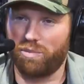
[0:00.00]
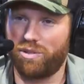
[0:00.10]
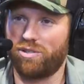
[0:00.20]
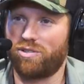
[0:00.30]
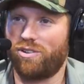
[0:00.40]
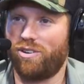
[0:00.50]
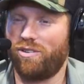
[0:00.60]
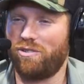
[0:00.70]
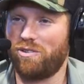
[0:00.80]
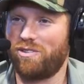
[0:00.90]
business grow.
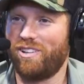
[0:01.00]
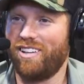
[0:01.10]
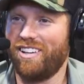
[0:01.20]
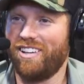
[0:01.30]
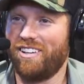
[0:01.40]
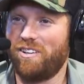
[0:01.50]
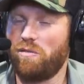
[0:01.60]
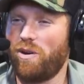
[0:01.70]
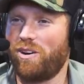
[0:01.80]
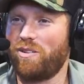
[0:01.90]
We're just
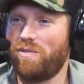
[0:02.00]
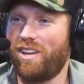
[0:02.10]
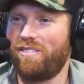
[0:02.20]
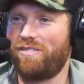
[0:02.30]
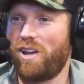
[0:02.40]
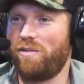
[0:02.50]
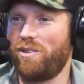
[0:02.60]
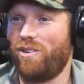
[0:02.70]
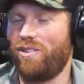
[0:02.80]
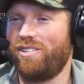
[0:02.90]
American made,
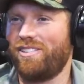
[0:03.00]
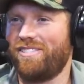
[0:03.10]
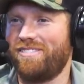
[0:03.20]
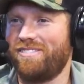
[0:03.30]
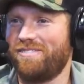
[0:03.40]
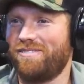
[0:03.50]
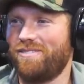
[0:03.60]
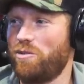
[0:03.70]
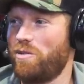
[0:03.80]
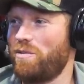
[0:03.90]
family owned, and
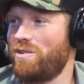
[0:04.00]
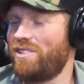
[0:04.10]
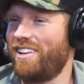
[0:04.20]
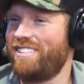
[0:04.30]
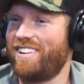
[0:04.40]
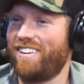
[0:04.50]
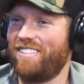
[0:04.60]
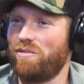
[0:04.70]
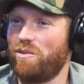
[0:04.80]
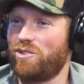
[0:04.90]
we make mistakes well, now
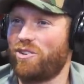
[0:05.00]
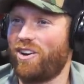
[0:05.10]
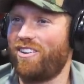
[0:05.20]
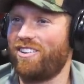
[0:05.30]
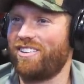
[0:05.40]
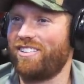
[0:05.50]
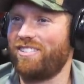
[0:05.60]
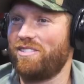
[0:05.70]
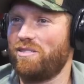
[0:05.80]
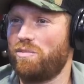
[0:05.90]
and then, but try hard to
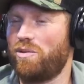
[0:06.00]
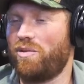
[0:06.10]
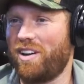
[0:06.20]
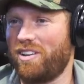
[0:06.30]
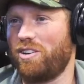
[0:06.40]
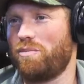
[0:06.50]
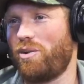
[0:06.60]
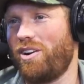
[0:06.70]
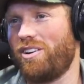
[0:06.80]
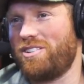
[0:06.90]
yeah. provide a good
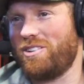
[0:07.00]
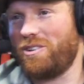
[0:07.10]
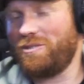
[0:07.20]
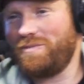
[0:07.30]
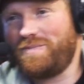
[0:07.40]
going through you know? the